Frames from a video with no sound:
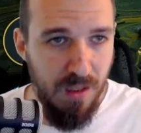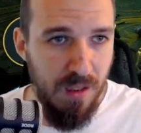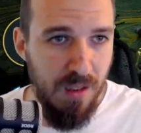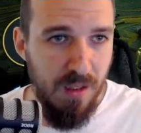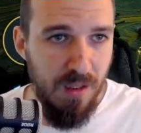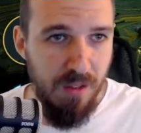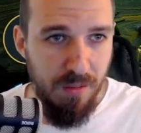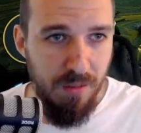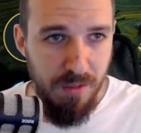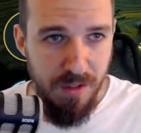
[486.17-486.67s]

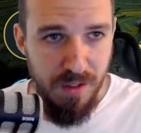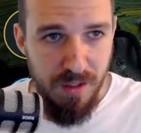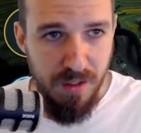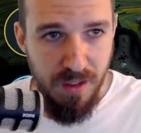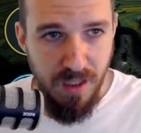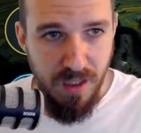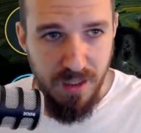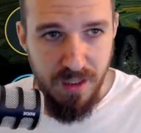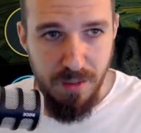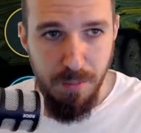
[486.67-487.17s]
We still
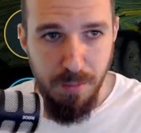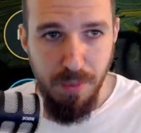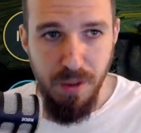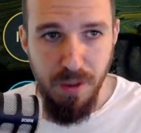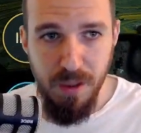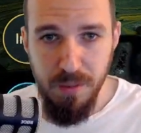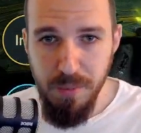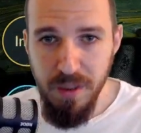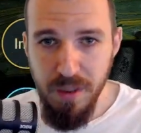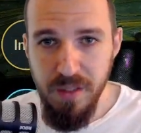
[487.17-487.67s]
got the
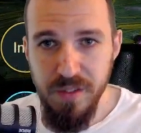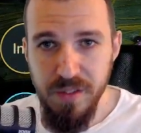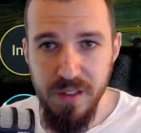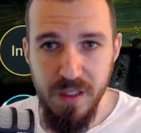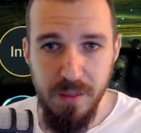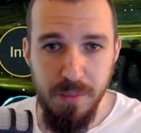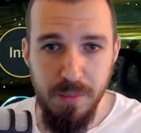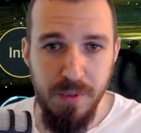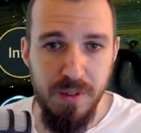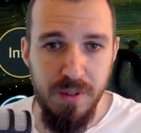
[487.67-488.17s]
block buffs
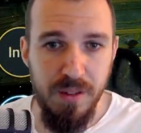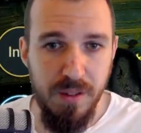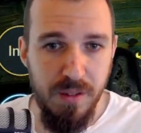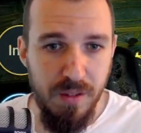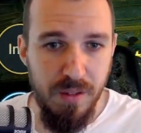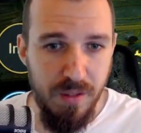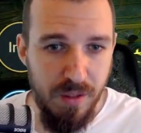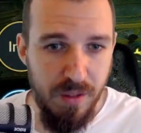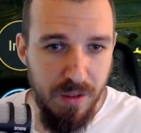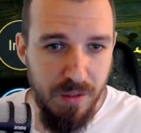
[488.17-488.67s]
up on
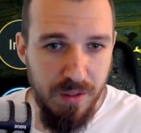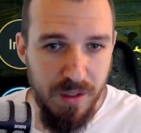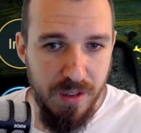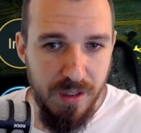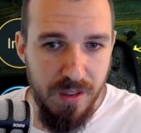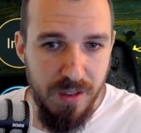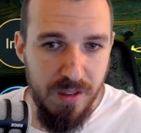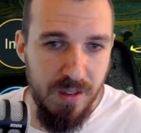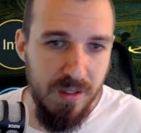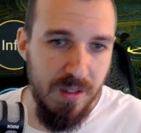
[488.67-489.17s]

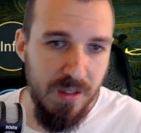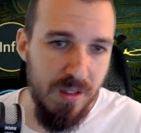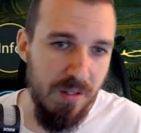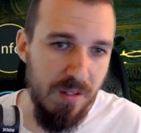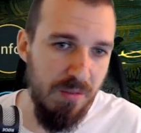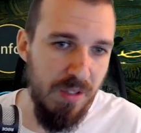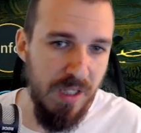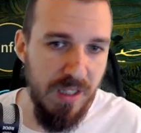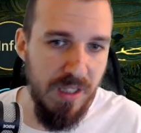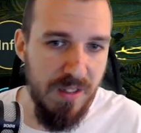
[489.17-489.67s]
Odin.
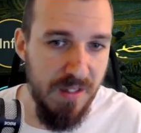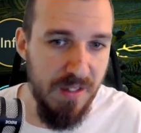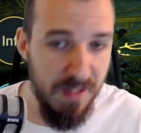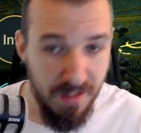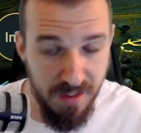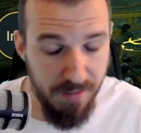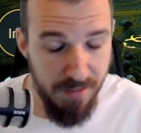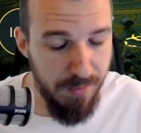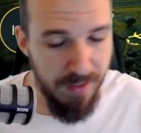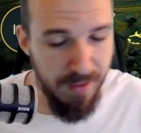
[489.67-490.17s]
We get
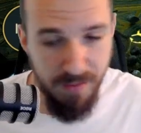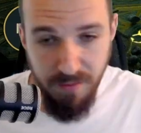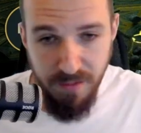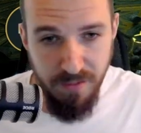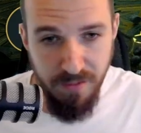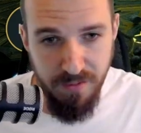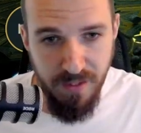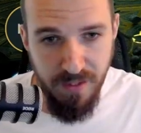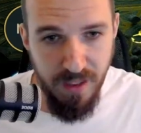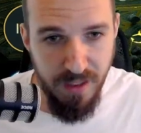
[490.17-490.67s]
stunned, but we
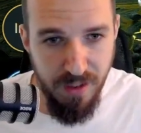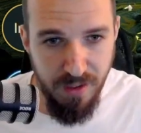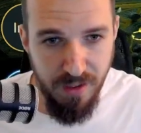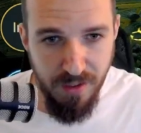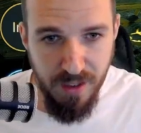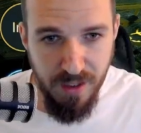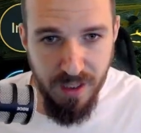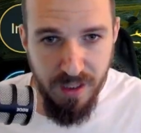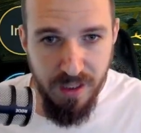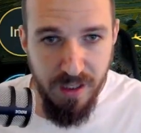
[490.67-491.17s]
really don't
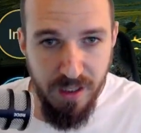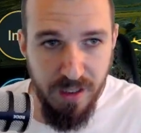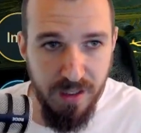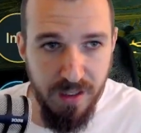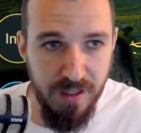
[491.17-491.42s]
care.